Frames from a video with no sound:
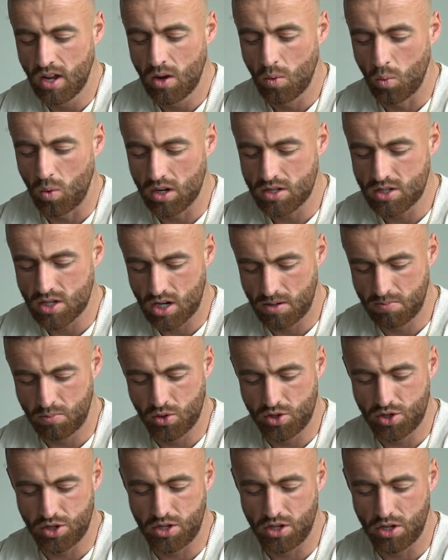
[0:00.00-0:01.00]
What job
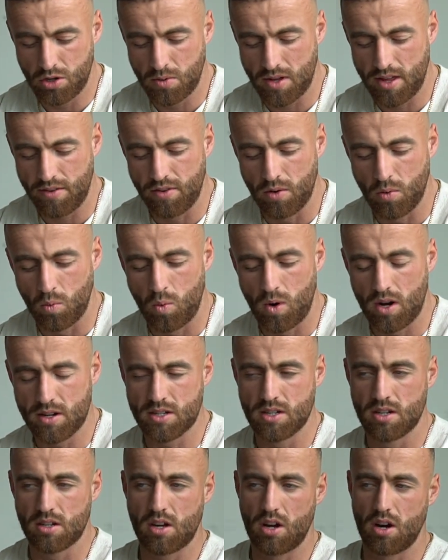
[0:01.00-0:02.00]
would you do if it
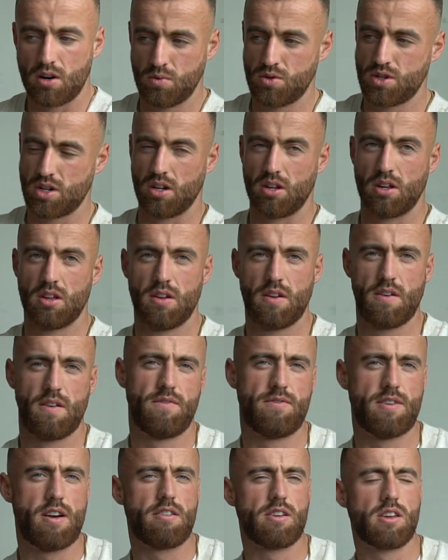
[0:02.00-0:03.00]
wasn't coaching?
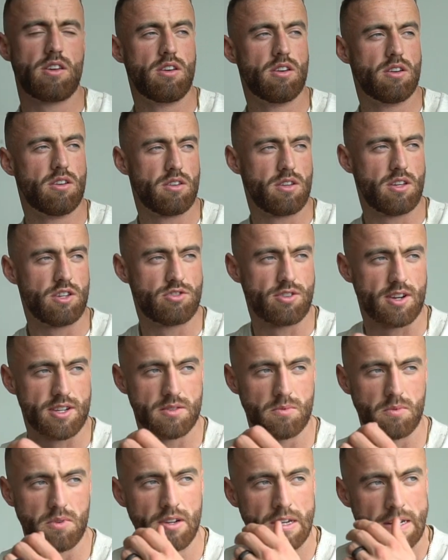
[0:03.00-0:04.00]
Very
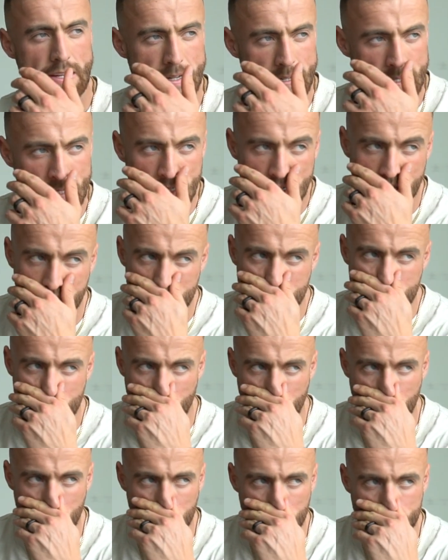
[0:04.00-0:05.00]
interesting one.
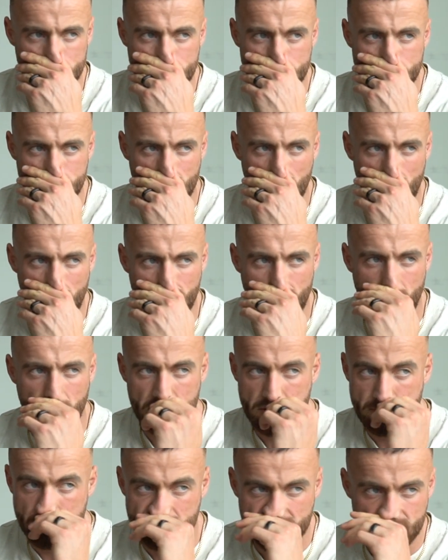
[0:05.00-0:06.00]
So I've
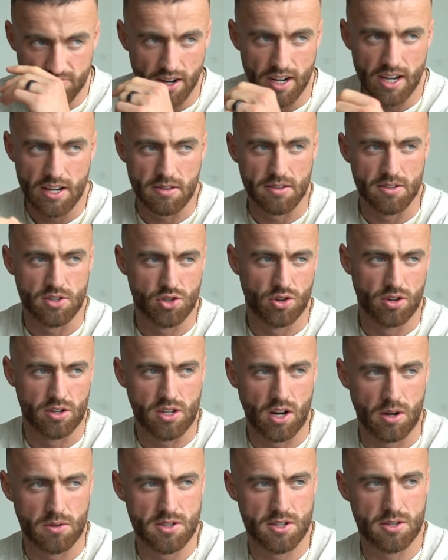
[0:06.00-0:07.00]
always really enjoyed
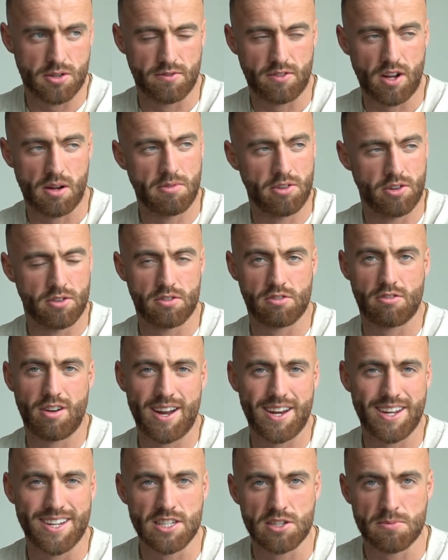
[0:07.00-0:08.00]
coaching, so I've got my
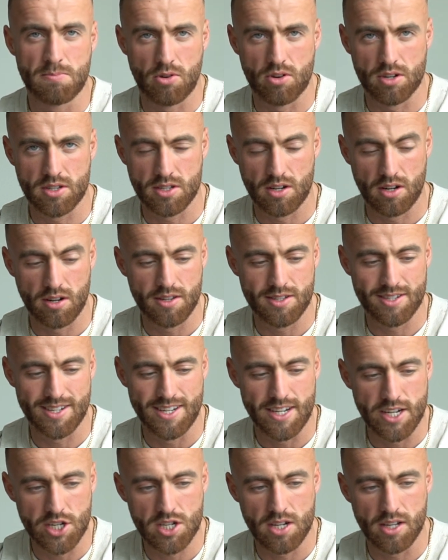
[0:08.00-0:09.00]
undergrad in sports science.
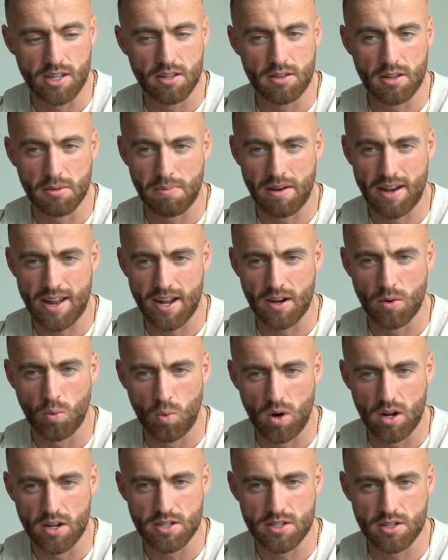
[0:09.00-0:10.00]
Initially the plan
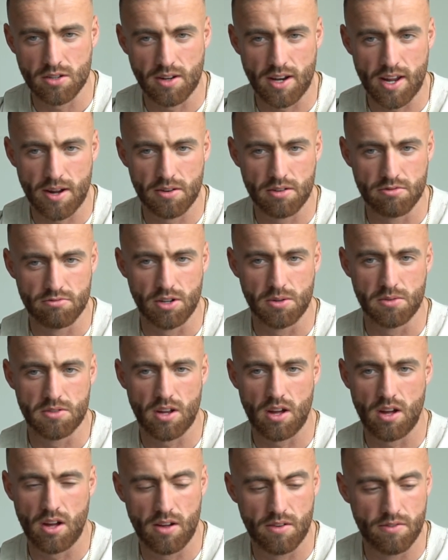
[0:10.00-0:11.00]
was to go down the route
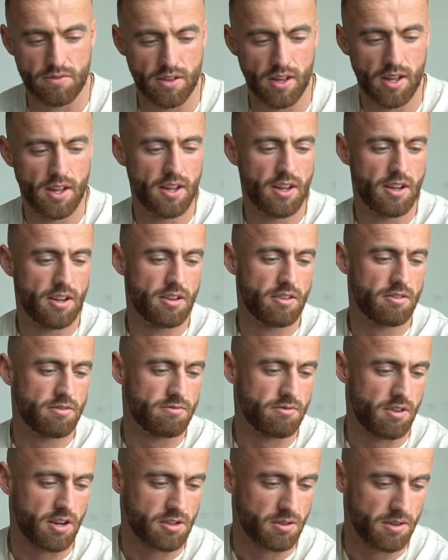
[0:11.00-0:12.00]
of,
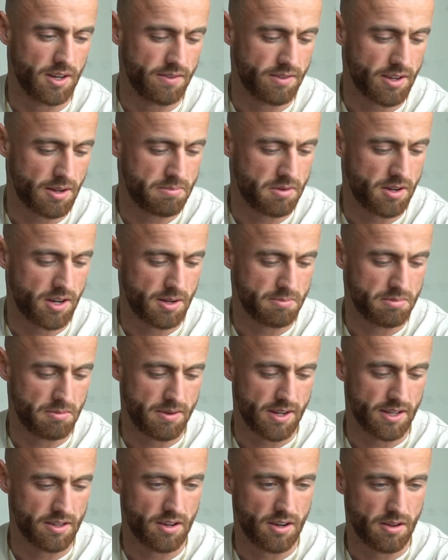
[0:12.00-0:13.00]
Rocco, leave that pineapple
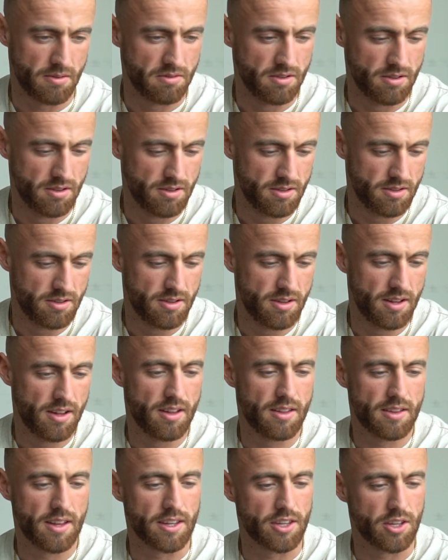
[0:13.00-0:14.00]
plant alone.
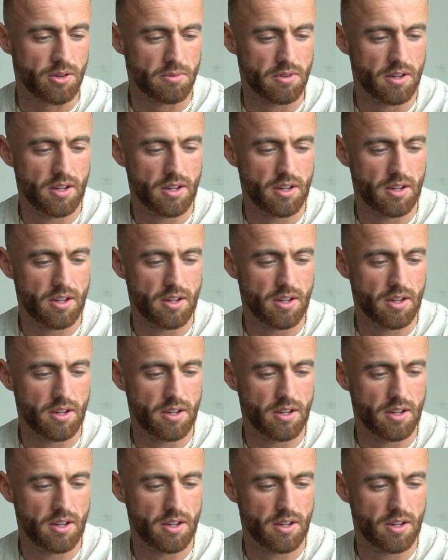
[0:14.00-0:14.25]
Thank you.